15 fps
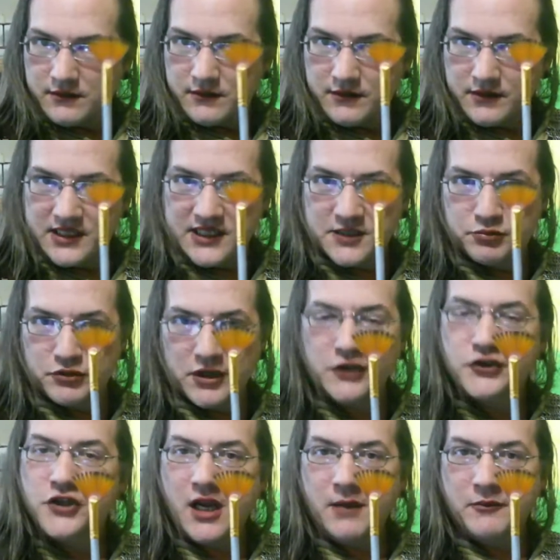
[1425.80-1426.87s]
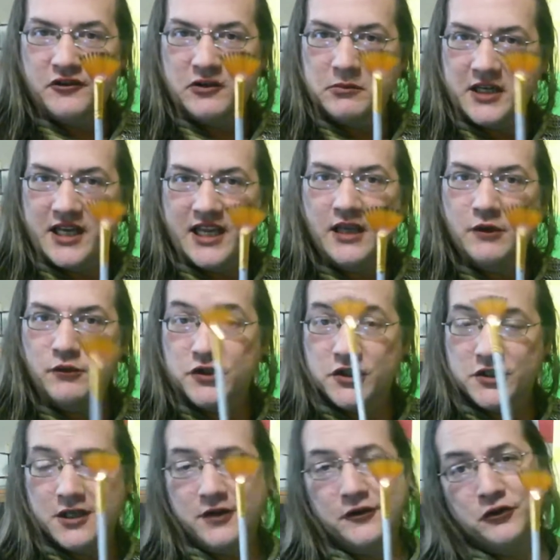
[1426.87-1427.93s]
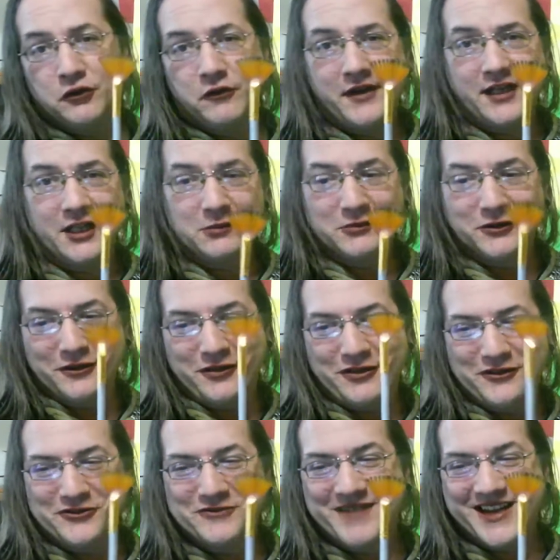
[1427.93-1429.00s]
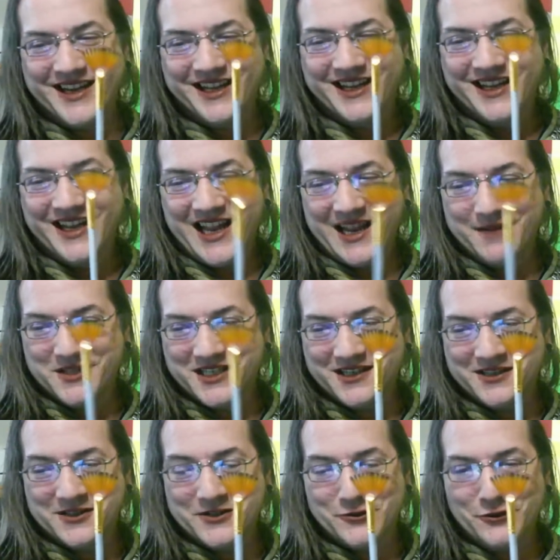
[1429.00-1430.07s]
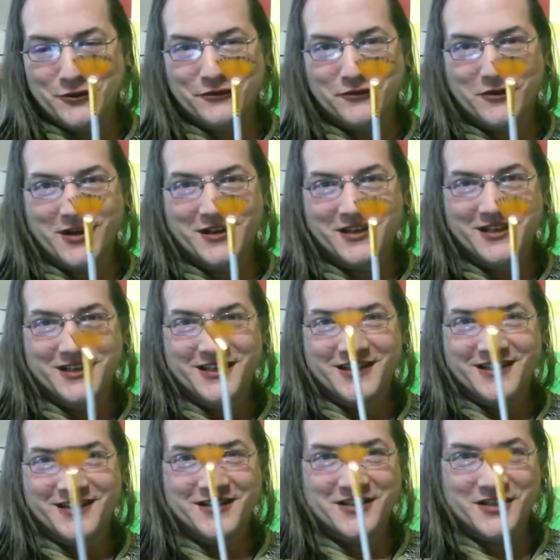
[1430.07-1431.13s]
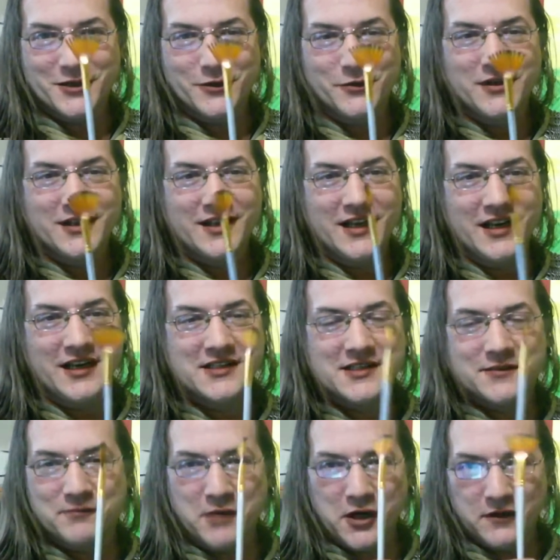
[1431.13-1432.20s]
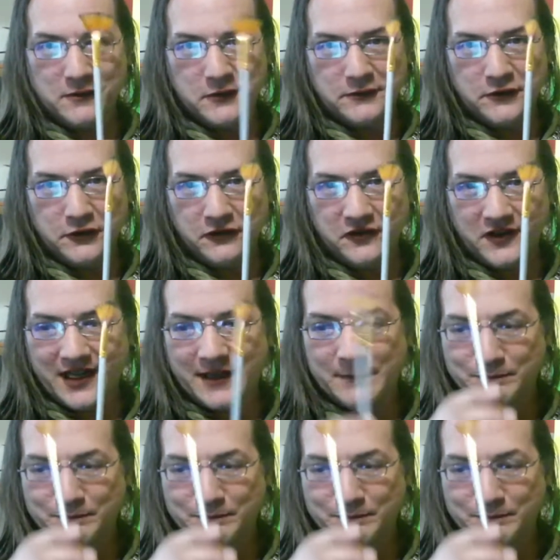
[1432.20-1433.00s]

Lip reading: This brush comes from a kit which is also available through my Amazon storefront, and it's part of a full set.